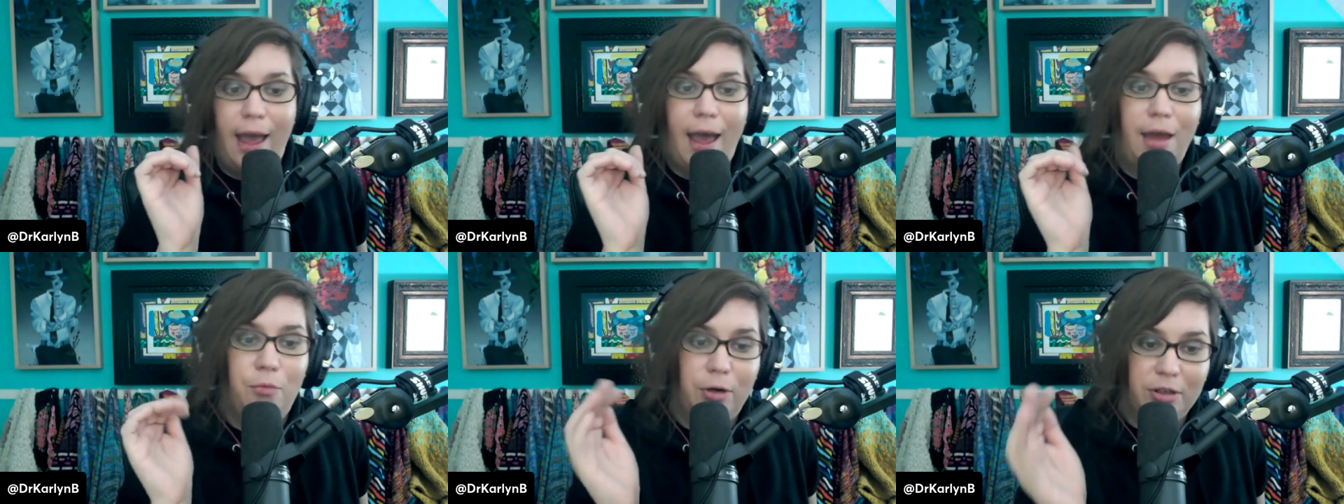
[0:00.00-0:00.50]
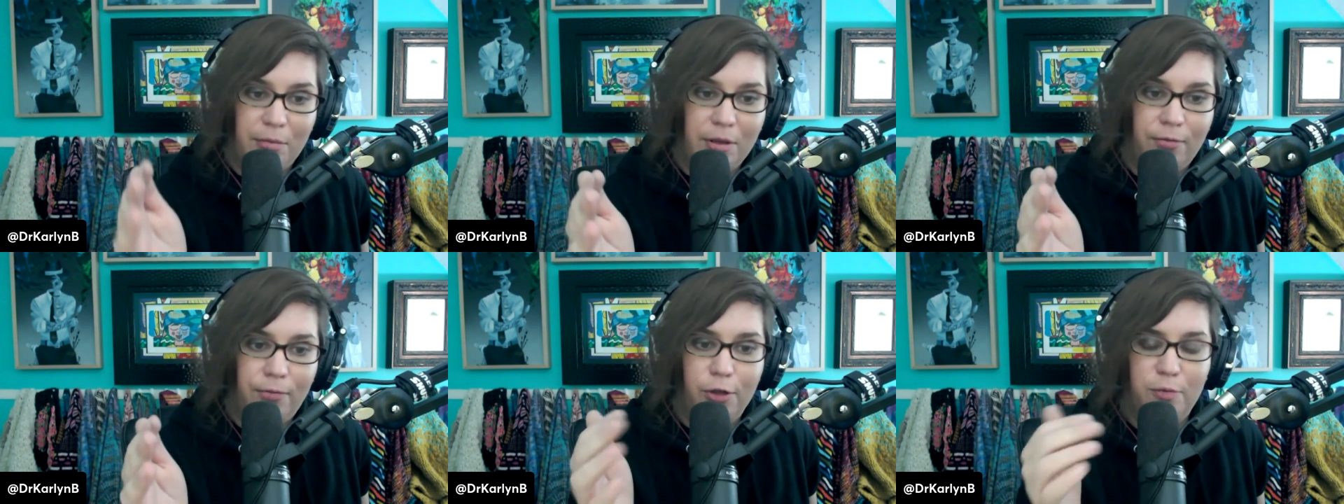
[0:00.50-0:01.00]
And we're some of
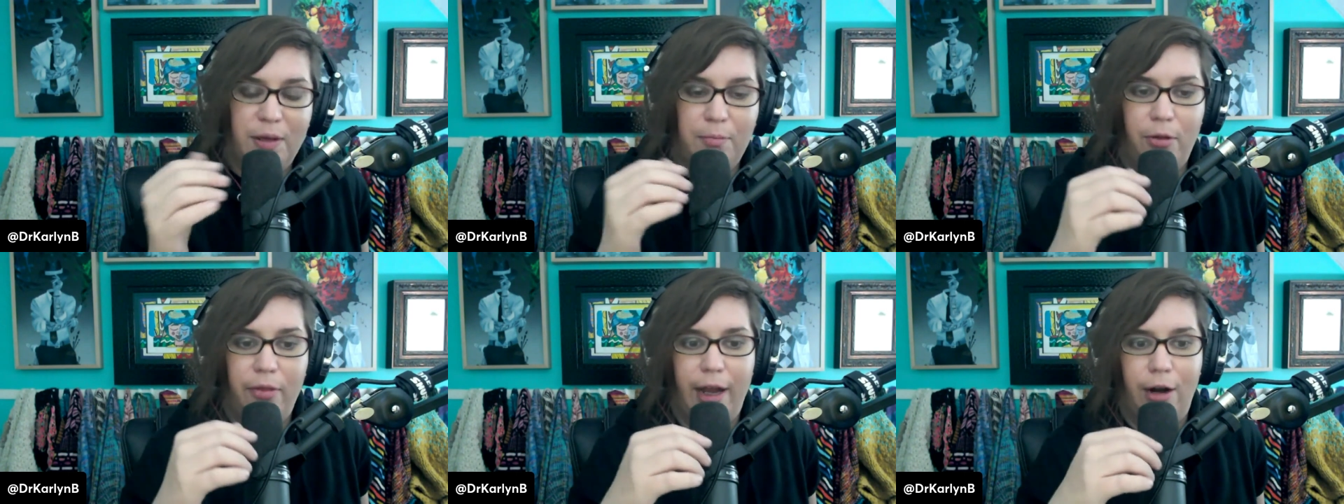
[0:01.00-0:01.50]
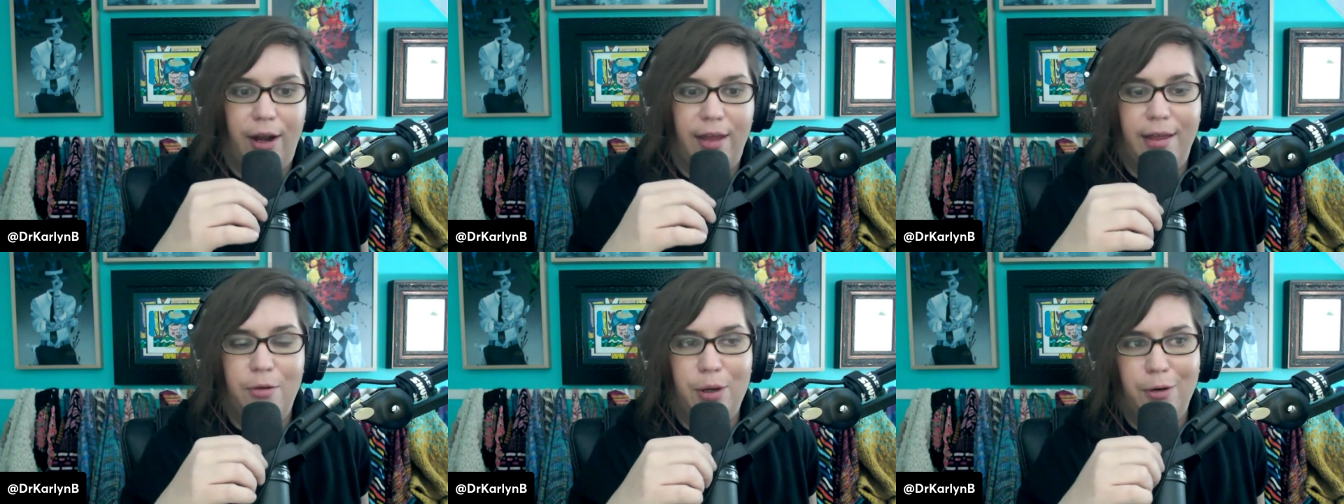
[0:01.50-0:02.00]
the first people there. I
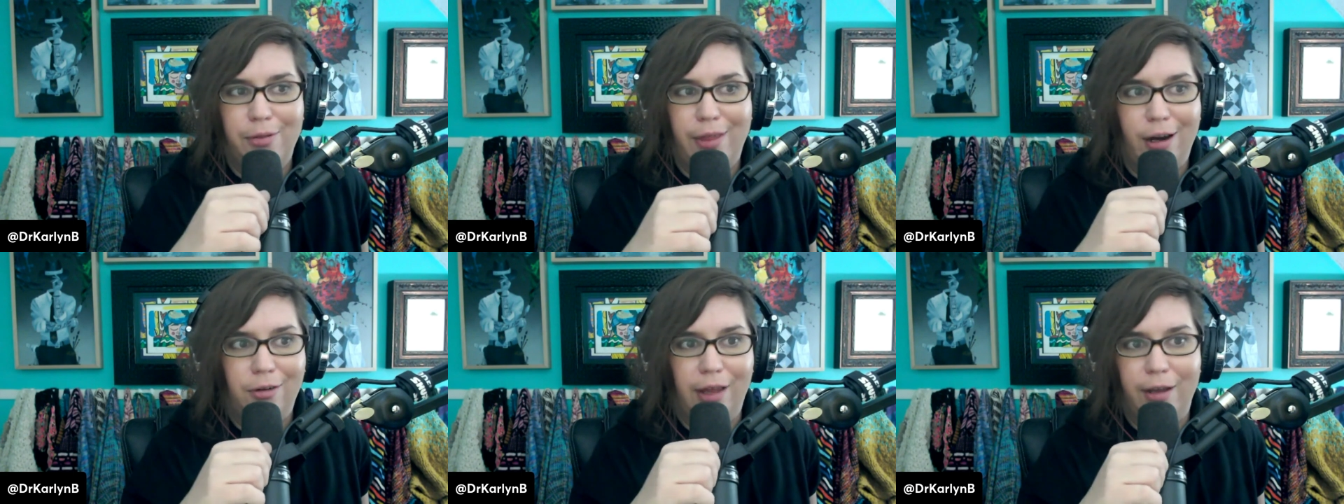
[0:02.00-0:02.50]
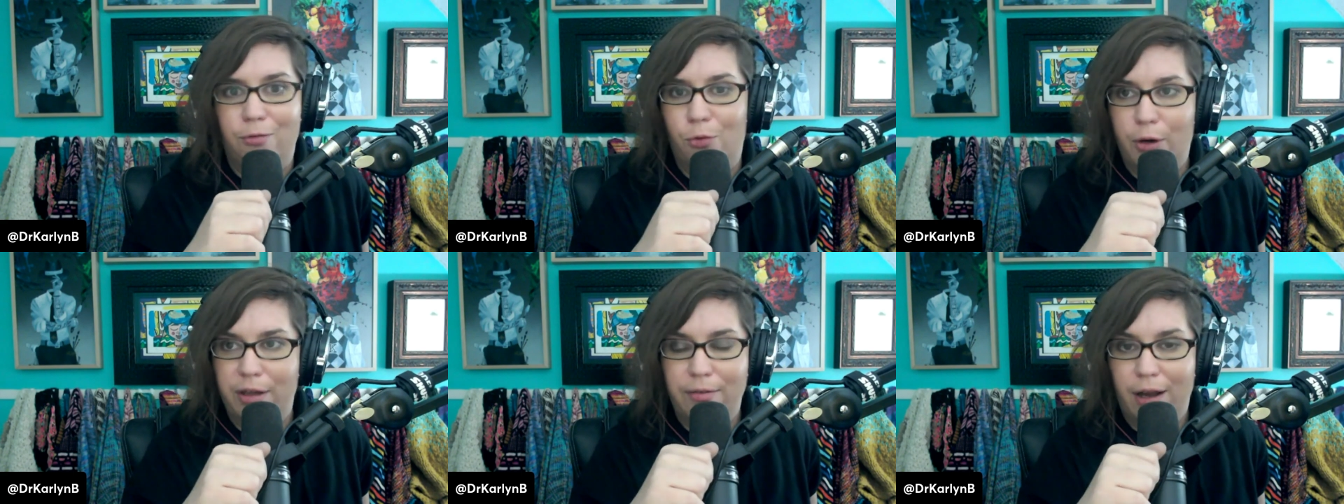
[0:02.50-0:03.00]
think we were there like
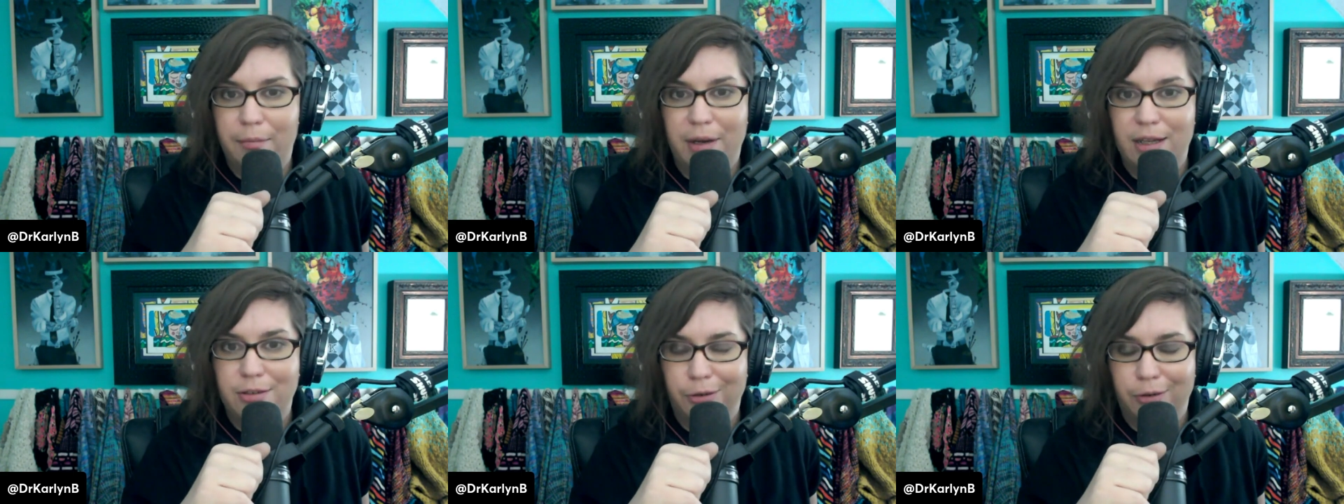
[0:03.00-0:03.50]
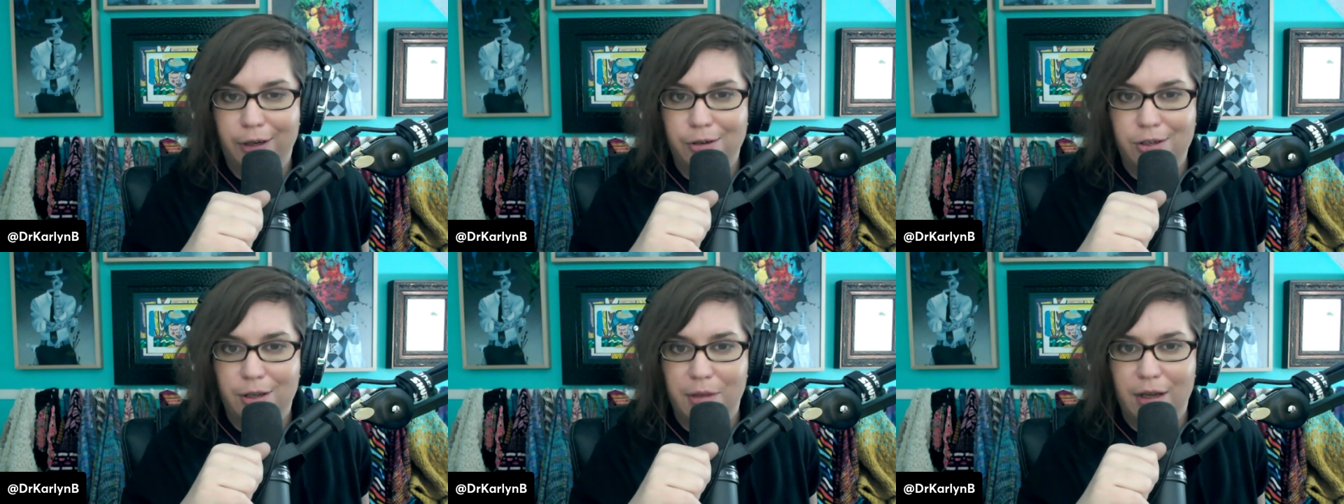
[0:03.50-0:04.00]
45 minutes early or
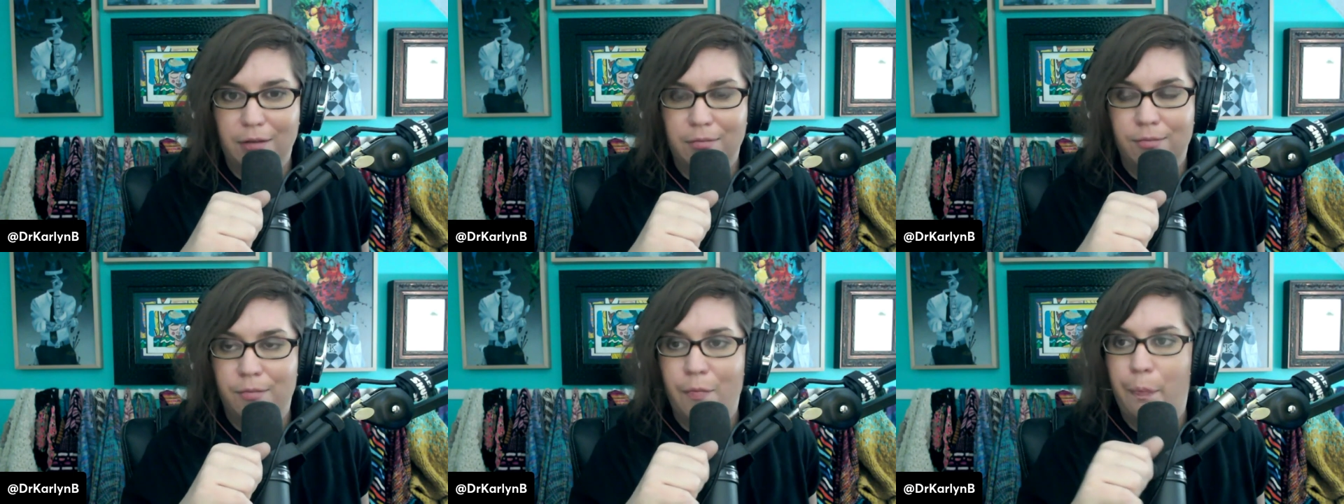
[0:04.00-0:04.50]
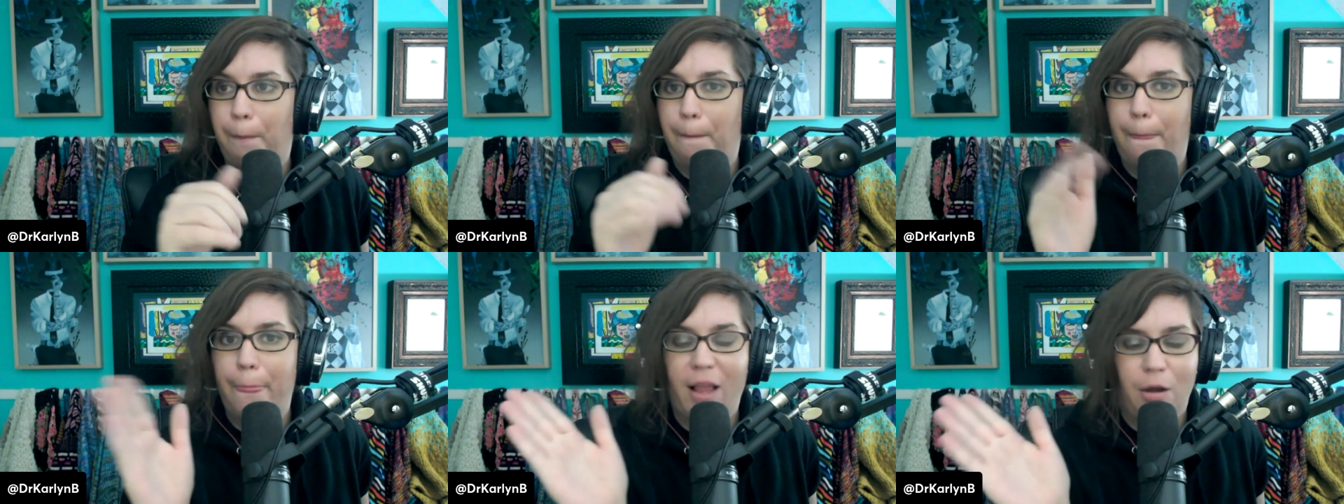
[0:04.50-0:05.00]
something.
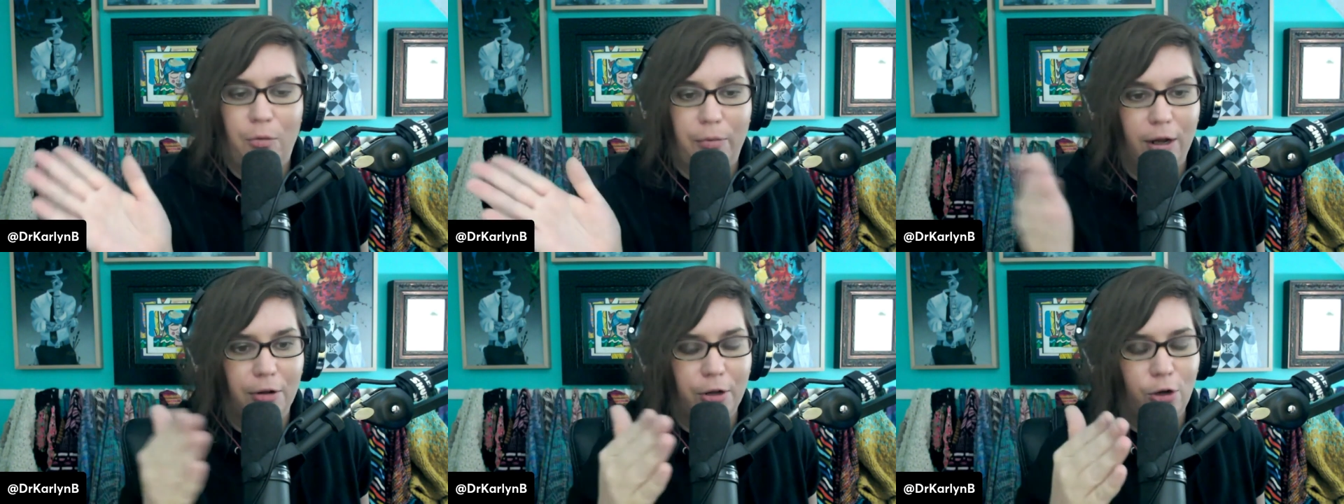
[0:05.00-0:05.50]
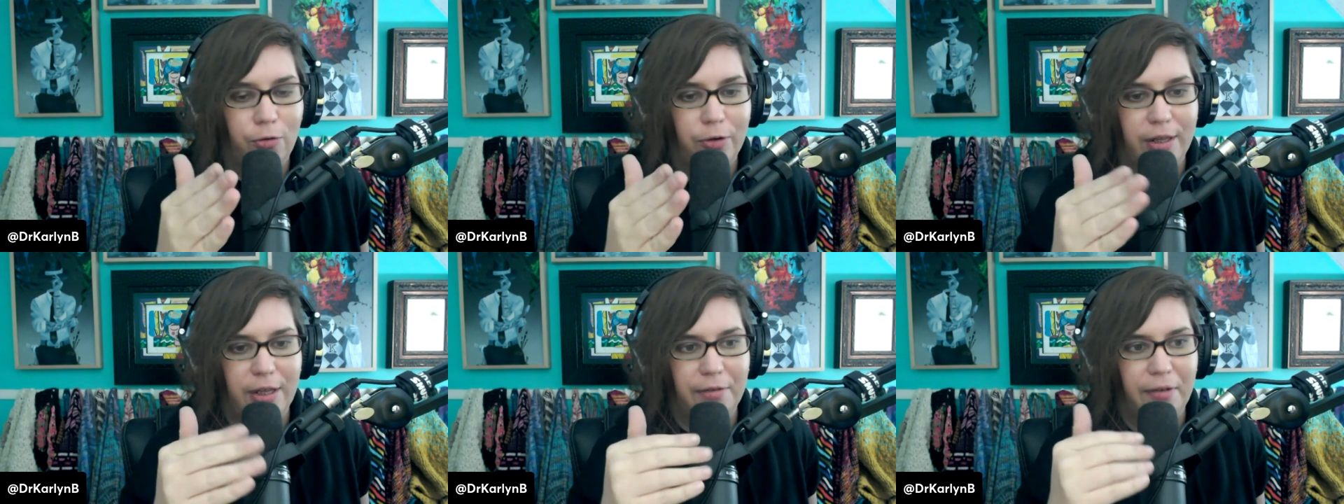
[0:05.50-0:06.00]
We all go over
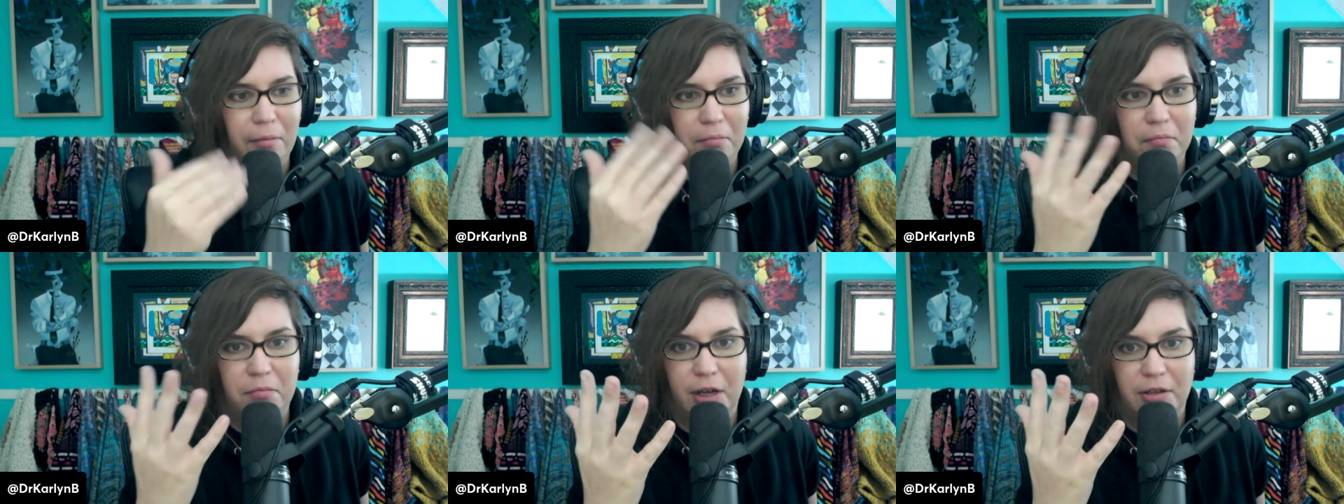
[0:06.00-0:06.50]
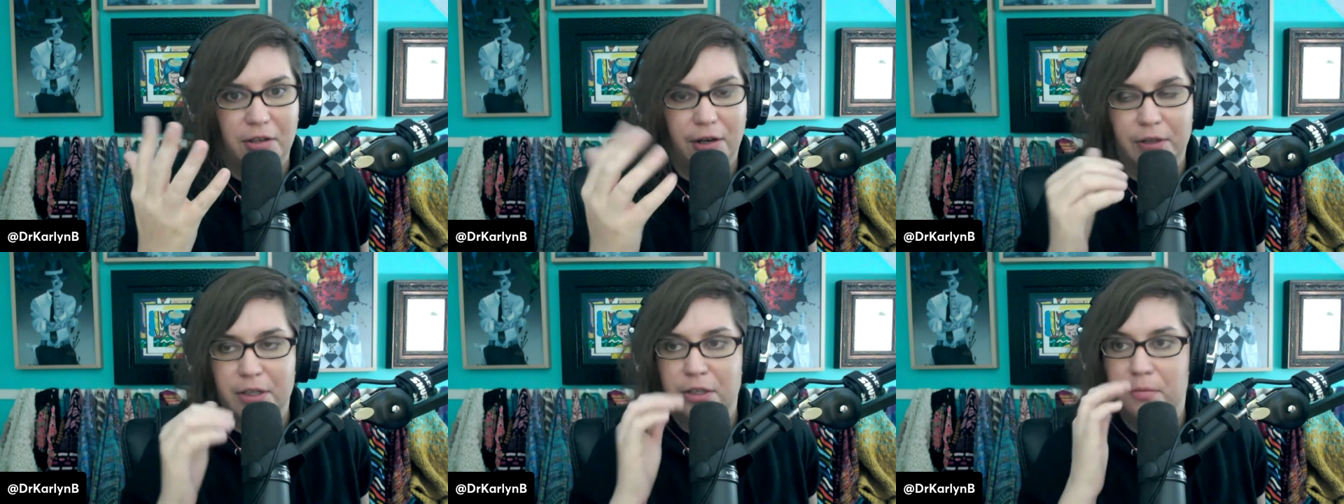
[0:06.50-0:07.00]
to the event, dozen of us.